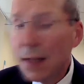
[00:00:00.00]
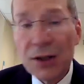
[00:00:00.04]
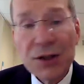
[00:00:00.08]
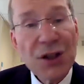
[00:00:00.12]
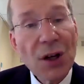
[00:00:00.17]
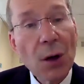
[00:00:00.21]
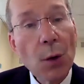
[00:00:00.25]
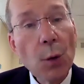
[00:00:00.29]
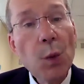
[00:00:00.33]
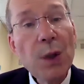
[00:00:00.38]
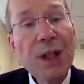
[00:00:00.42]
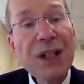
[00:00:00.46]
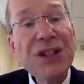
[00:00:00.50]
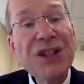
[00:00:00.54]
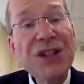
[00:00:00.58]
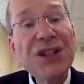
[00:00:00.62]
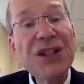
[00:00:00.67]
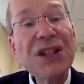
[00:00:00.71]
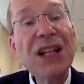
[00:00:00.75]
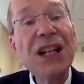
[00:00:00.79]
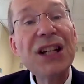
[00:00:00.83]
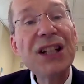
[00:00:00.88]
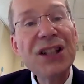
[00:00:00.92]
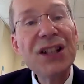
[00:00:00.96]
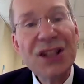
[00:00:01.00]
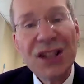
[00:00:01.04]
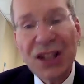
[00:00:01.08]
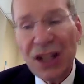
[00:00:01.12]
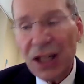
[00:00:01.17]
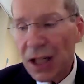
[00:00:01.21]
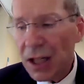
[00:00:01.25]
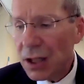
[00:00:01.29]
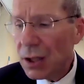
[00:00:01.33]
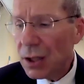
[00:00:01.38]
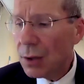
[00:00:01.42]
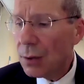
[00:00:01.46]
So we
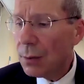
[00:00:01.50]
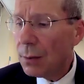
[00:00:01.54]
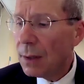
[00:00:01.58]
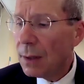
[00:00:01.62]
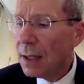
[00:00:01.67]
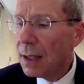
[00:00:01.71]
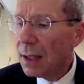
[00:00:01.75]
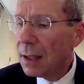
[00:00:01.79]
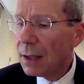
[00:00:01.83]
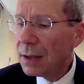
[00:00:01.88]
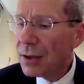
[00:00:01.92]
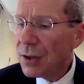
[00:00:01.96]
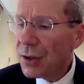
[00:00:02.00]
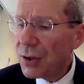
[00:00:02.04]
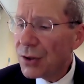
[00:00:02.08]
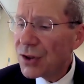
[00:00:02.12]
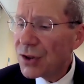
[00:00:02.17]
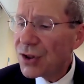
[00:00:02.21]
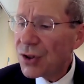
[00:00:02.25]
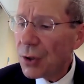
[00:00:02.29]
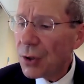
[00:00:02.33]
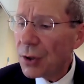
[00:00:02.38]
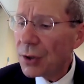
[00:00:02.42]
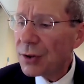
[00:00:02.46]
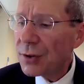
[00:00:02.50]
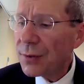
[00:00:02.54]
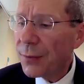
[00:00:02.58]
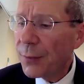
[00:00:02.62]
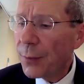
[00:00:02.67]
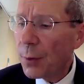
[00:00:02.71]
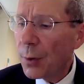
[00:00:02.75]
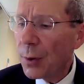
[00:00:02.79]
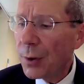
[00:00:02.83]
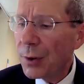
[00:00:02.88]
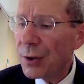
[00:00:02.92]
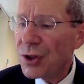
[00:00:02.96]
continue to search
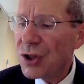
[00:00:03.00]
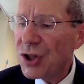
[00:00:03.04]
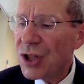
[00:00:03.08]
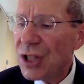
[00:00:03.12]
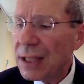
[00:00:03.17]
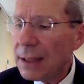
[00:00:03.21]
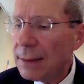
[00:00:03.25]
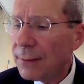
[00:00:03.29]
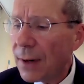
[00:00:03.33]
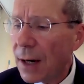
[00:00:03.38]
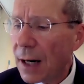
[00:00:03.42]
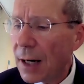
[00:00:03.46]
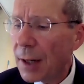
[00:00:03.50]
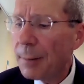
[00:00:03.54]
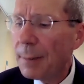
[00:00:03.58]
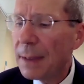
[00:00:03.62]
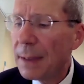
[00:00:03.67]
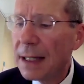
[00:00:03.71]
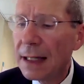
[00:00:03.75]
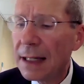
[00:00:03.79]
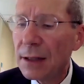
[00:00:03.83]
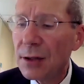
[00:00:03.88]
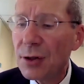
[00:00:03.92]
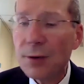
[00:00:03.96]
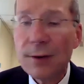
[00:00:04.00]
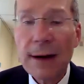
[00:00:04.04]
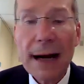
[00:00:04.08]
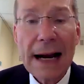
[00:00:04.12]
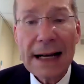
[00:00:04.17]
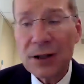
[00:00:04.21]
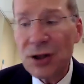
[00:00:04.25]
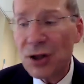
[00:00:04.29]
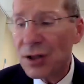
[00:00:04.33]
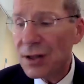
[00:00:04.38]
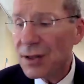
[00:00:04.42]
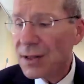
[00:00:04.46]
for gene environment
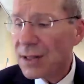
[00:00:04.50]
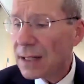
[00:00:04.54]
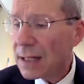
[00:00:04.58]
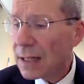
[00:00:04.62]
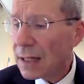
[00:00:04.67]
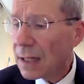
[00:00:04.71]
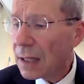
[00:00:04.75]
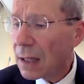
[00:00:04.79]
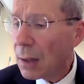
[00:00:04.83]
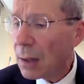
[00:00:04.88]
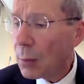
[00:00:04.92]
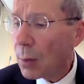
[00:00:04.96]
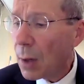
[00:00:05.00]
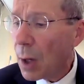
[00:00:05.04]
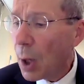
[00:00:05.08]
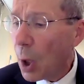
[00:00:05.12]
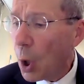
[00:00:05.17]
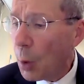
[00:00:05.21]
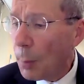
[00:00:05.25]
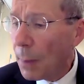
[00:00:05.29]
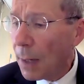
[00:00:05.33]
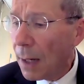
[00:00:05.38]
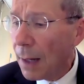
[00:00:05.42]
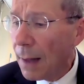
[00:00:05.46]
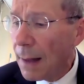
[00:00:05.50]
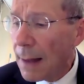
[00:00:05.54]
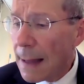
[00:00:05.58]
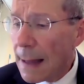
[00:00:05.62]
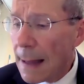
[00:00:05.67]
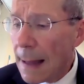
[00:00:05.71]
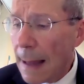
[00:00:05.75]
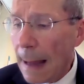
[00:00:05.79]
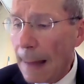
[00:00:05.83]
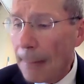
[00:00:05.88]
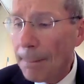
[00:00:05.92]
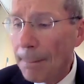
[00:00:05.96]
interactions in glaucoma,
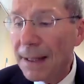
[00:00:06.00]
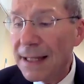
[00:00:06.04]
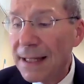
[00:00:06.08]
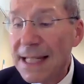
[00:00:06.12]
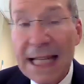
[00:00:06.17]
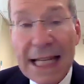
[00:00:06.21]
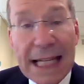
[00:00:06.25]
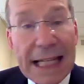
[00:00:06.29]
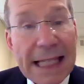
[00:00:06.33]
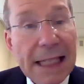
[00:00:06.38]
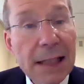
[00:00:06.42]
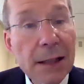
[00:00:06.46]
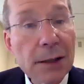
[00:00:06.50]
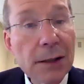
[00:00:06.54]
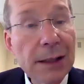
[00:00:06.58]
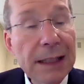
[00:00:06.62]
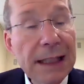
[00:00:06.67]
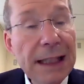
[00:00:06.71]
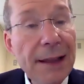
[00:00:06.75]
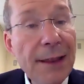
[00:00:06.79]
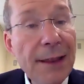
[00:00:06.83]
and particularly